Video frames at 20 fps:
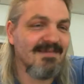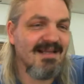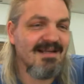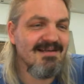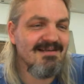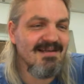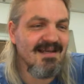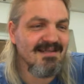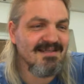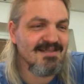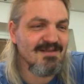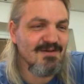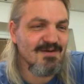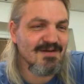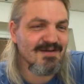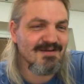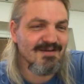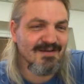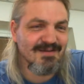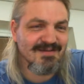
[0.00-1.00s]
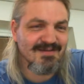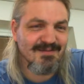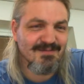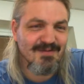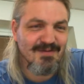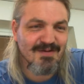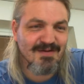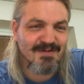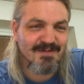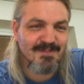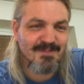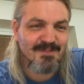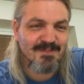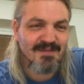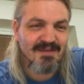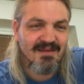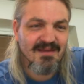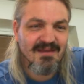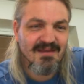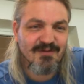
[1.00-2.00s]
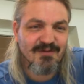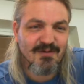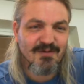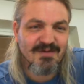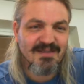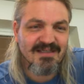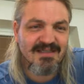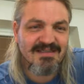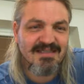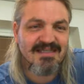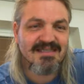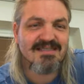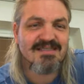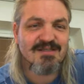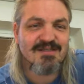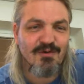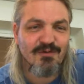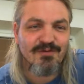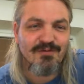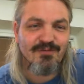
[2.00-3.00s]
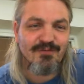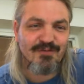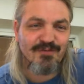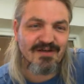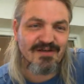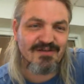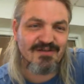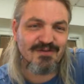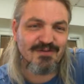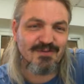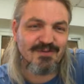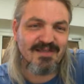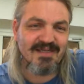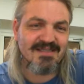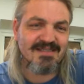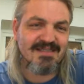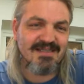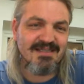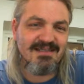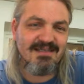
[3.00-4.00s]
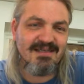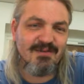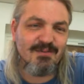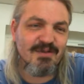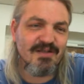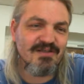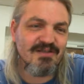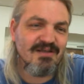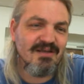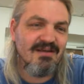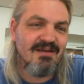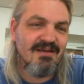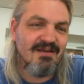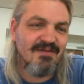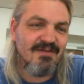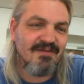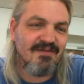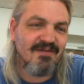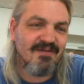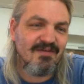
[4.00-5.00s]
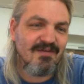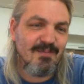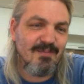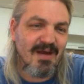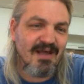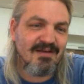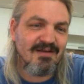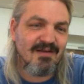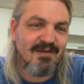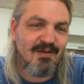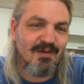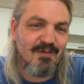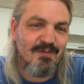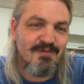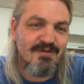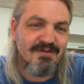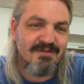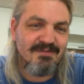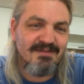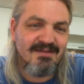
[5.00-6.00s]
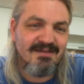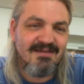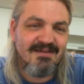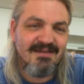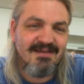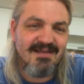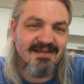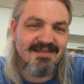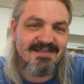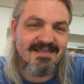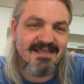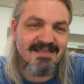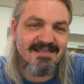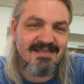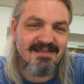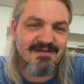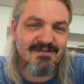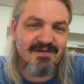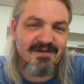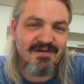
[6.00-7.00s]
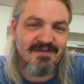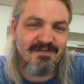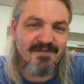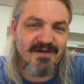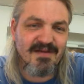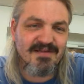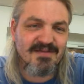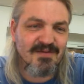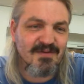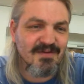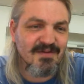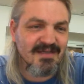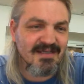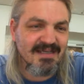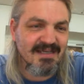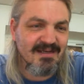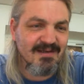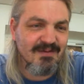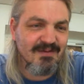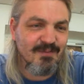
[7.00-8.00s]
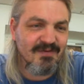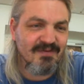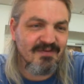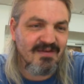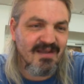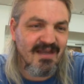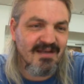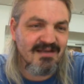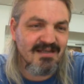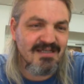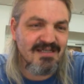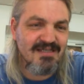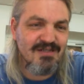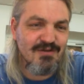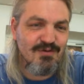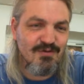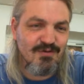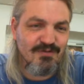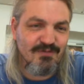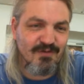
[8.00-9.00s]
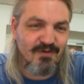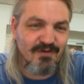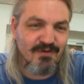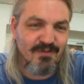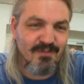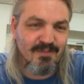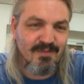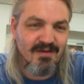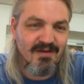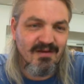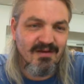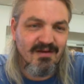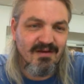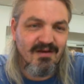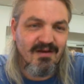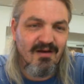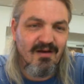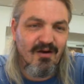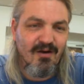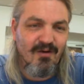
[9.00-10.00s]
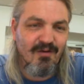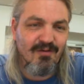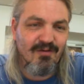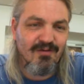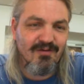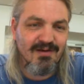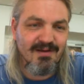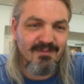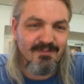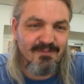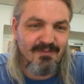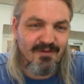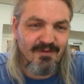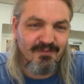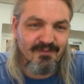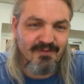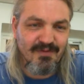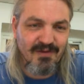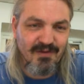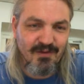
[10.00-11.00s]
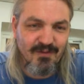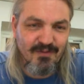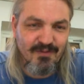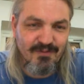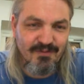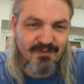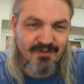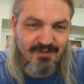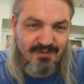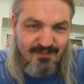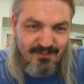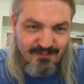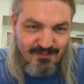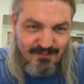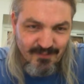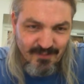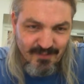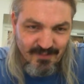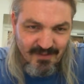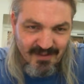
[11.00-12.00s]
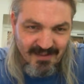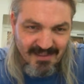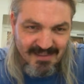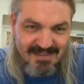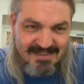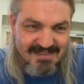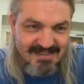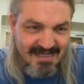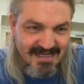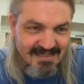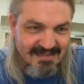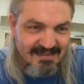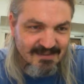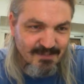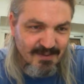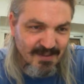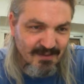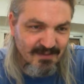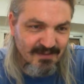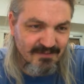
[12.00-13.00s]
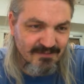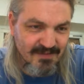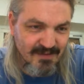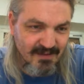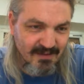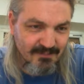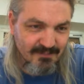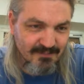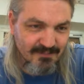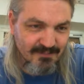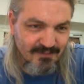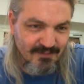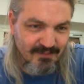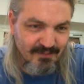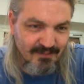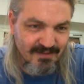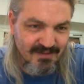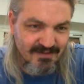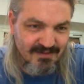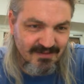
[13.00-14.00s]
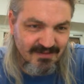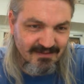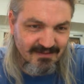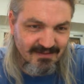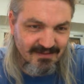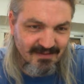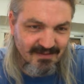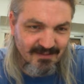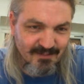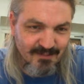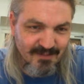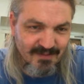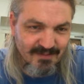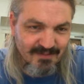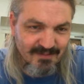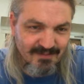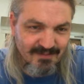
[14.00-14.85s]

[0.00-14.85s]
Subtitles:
Let's have a look. Soak testing is non-functional testing in which the system under load is tested and verified so that it can withstand a huge volume of the load for an extended period of time. Soak testing is nothing but